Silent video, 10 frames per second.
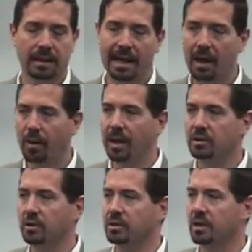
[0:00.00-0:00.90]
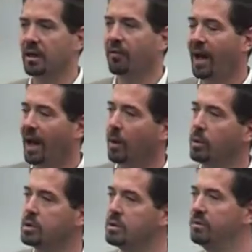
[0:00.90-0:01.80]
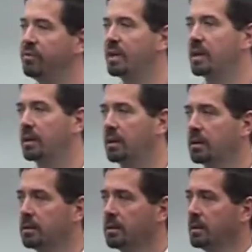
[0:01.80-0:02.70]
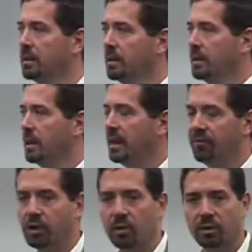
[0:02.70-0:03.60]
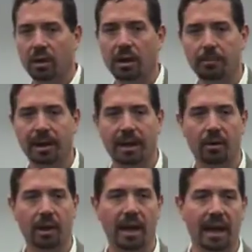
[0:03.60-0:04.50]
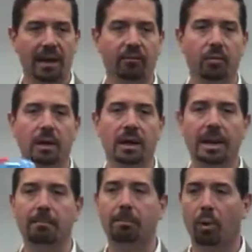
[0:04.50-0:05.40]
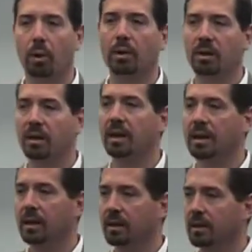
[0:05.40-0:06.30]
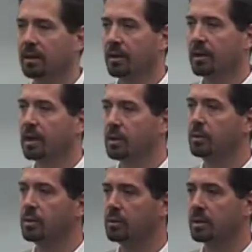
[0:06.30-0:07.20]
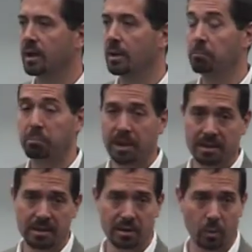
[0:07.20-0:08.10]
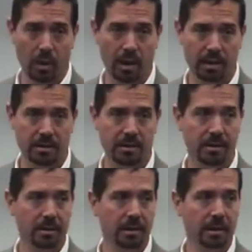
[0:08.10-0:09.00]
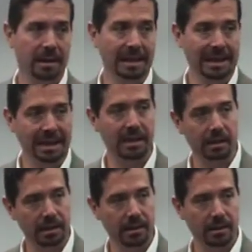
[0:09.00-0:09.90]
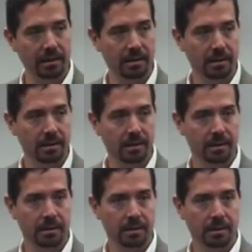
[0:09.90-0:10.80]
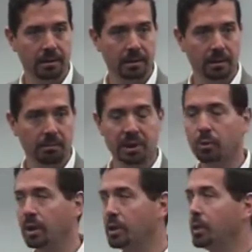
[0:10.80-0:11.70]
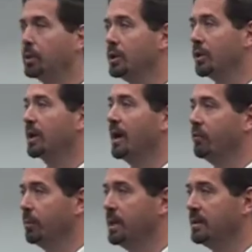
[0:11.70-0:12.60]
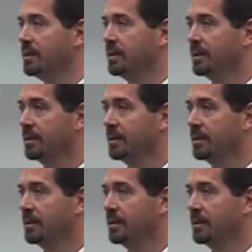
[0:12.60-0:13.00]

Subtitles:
Now ask yourself, how would you feel if you thought about every important thing that you do today, business-wise, legally, between you and your government,